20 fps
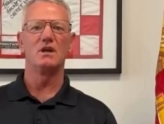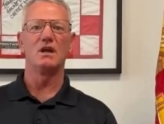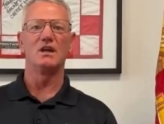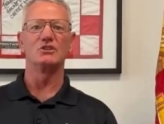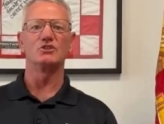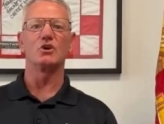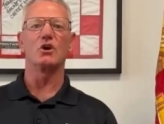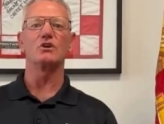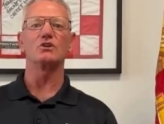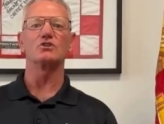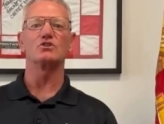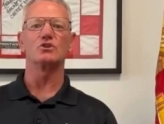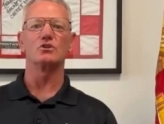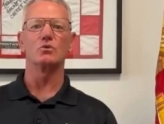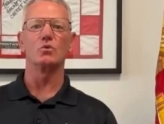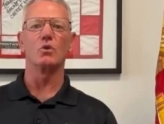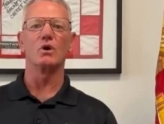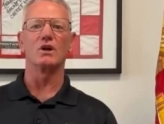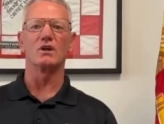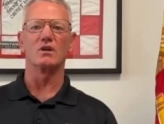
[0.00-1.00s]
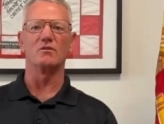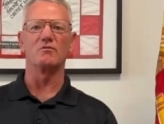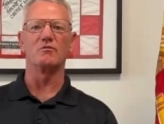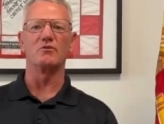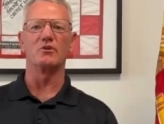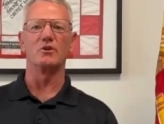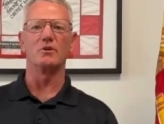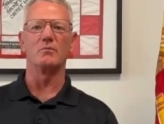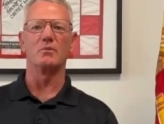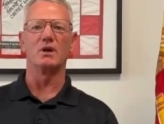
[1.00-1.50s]
As hard as you're working
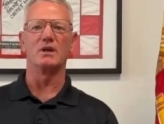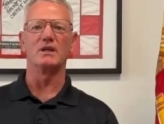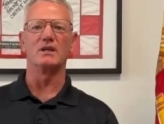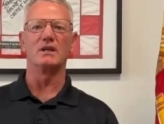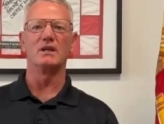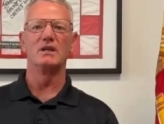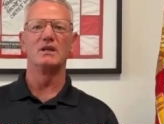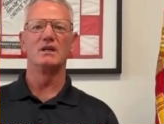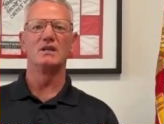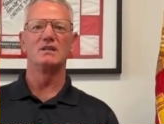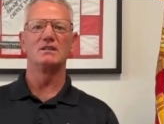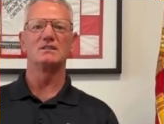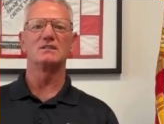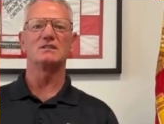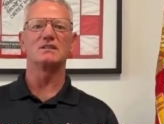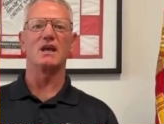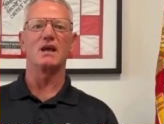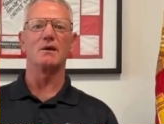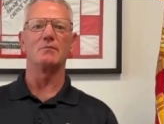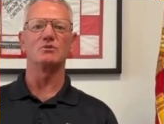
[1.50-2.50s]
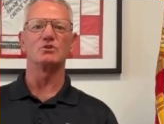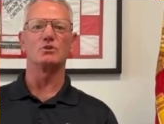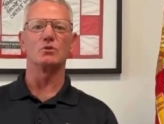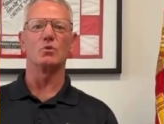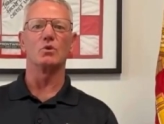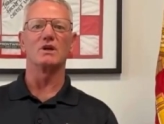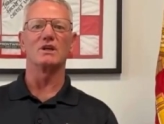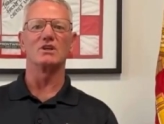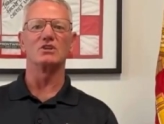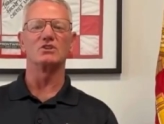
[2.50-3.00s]
for your money, scammers are
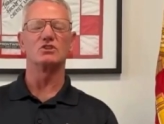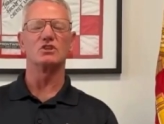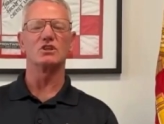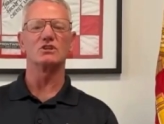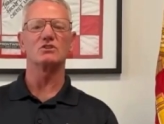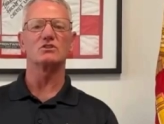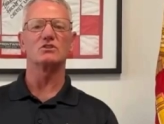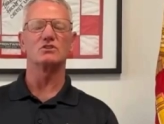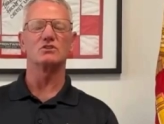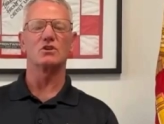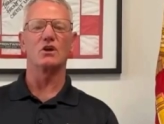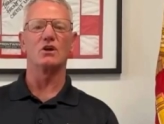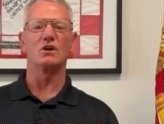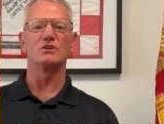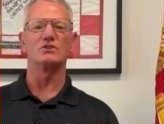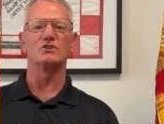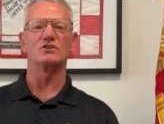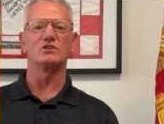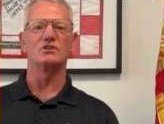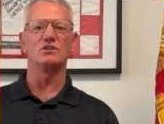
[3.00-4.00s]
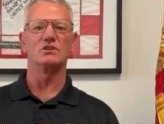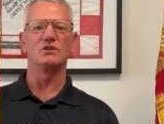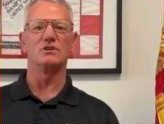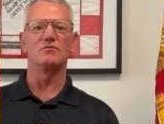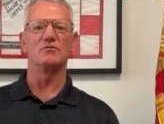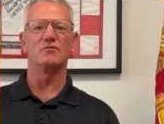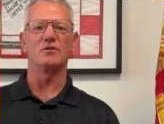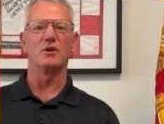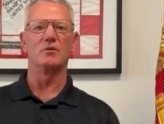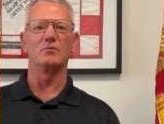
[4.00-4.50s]
working just as hard to steal it
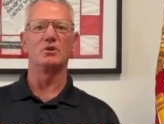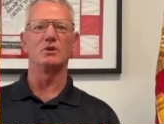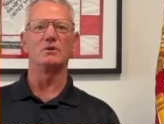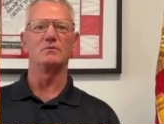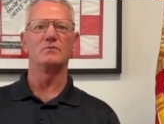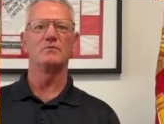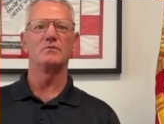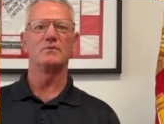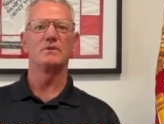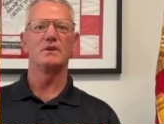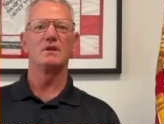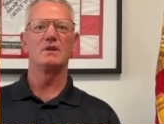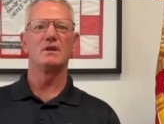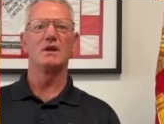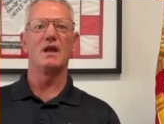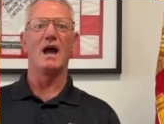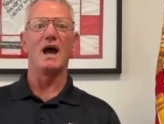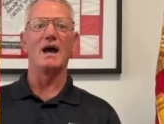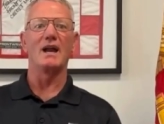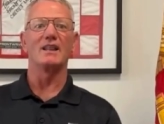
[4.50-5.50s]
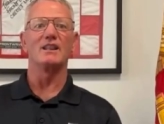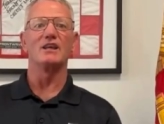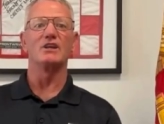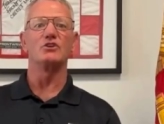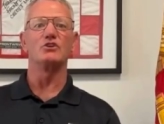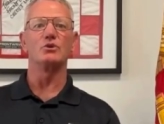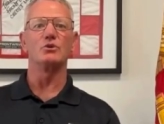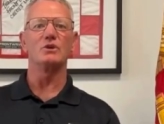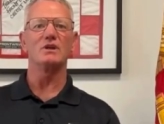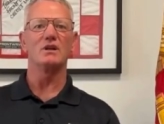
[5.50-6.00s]
from you. How do they
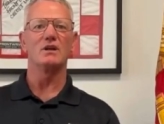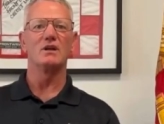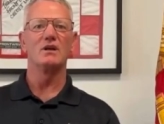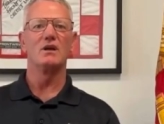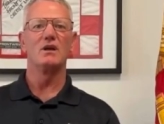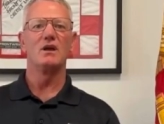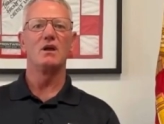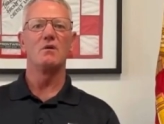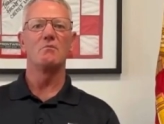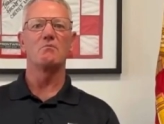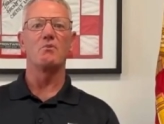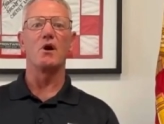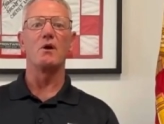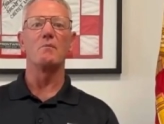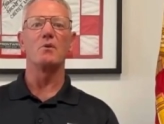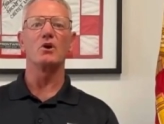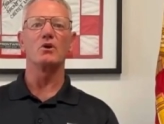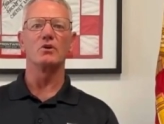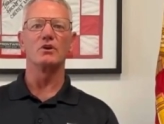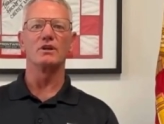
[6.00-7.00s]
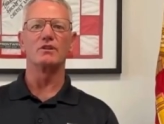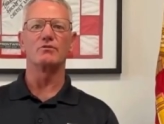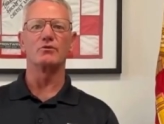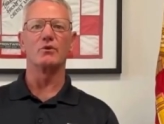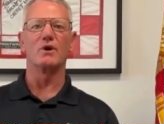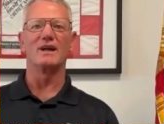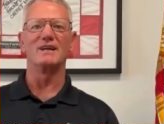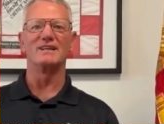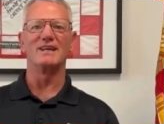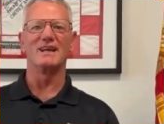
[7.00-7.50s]
do it? Primarily
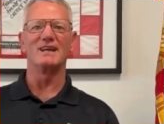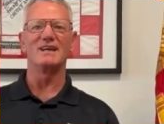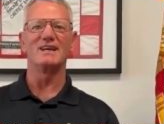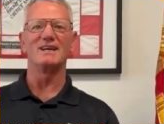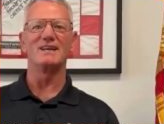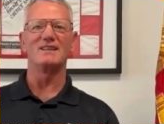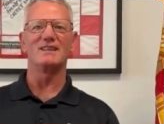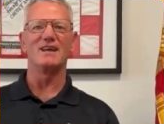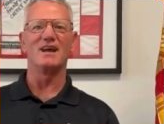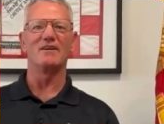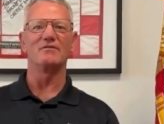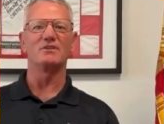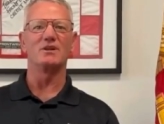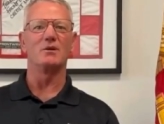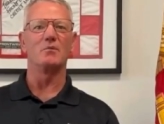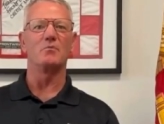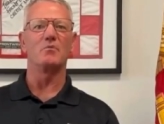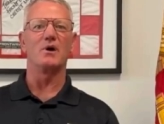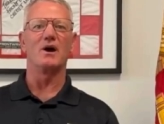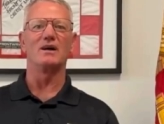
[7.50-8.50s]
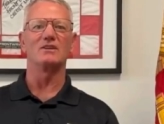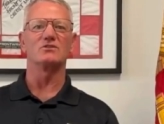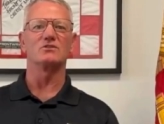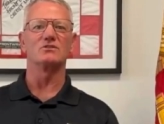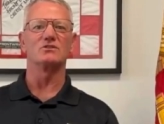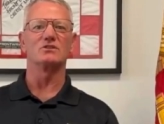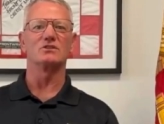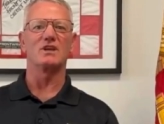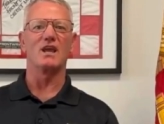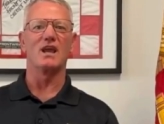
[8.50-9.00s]
through identity theft and
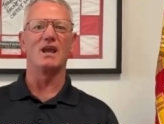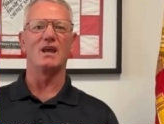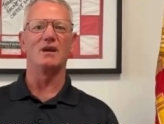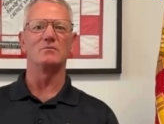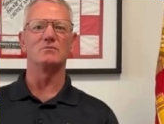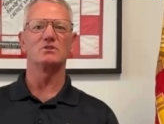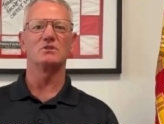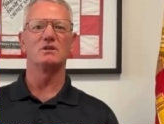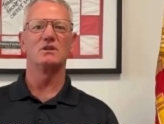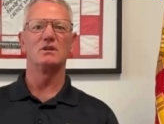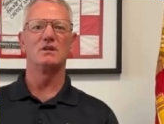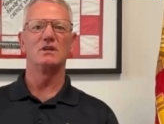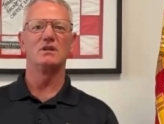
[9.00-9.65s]
imposter scams.